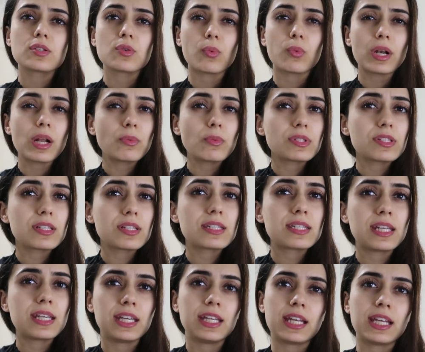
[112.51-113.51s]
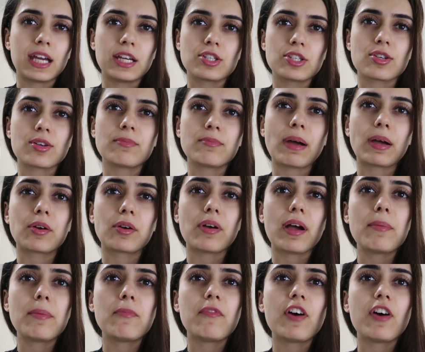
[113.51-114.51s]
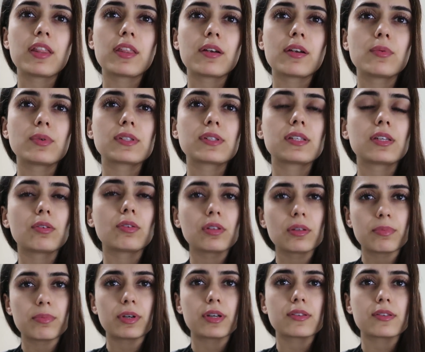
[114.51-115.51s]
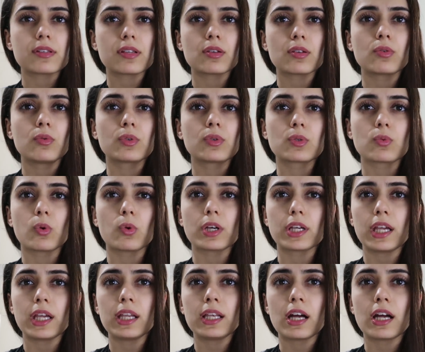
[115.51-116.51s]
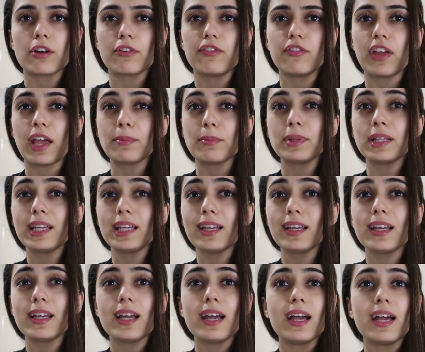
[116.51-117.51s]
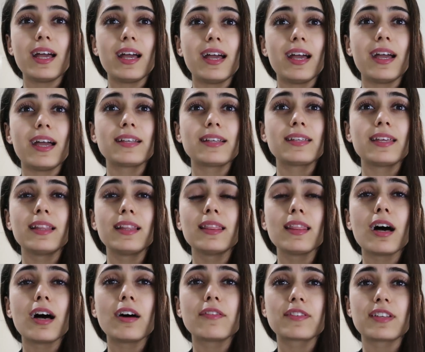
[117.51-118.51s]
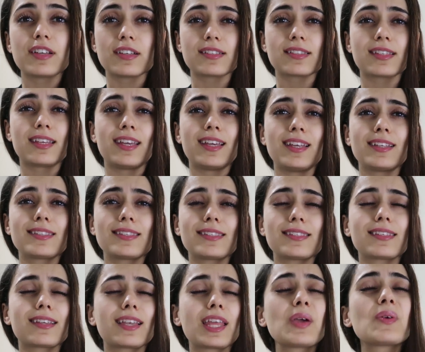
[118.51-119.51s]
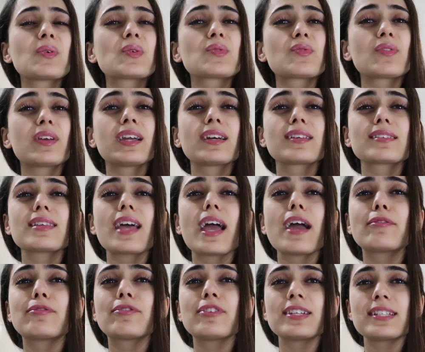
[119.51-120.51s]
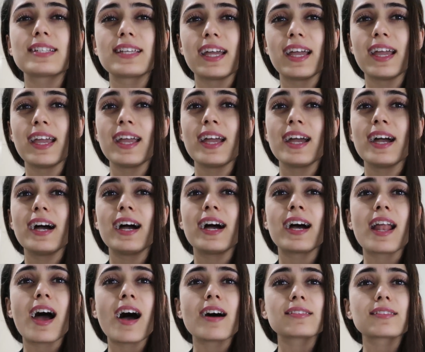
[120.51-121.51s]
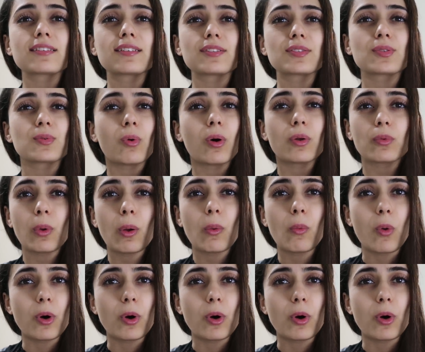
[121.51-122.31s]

So when I was a teenager, my grandfather was the only person who was working in our family, and he loved us kids, and he would ring us every day and ask us what we